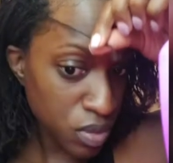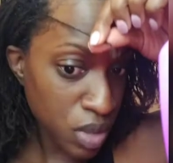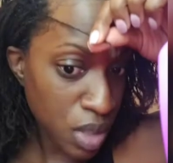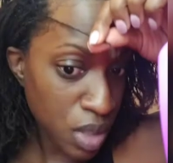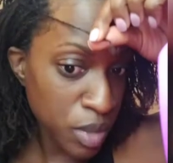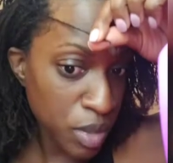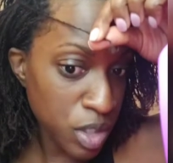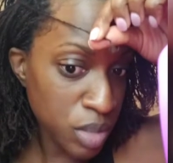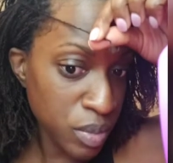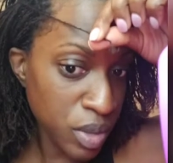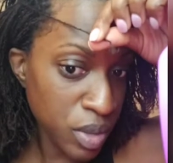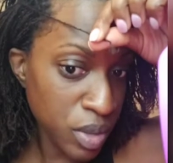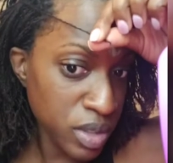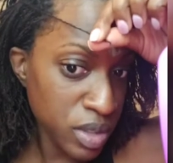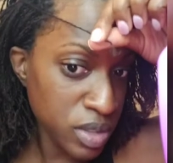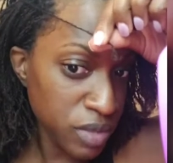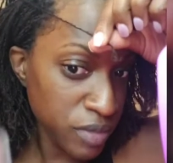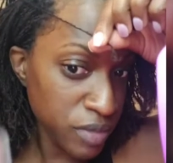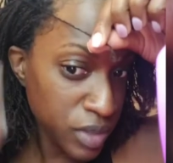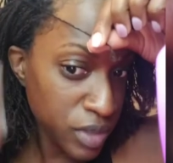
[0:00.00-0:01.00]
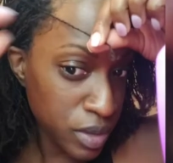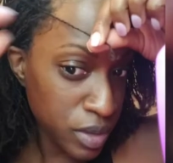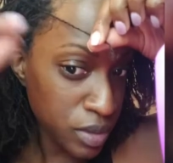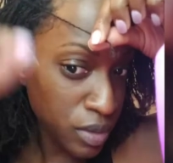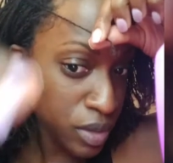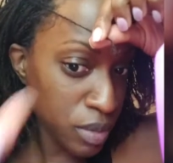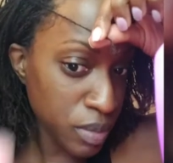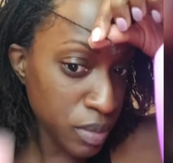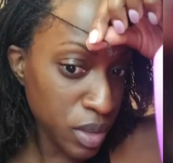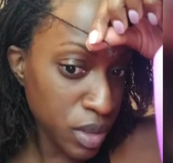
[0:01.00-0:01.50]
I'm gonna pause the video
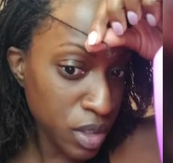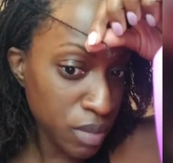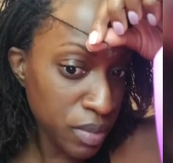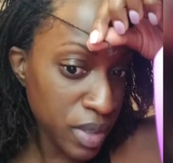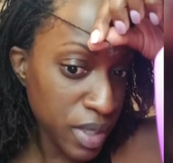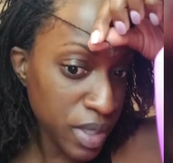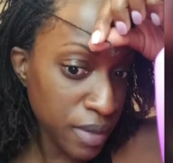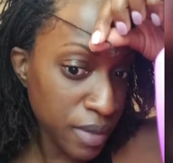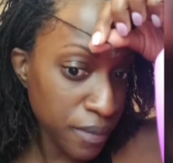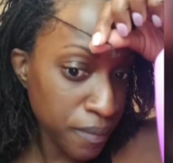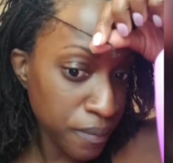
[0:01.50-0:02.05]
and I'm gonna come back.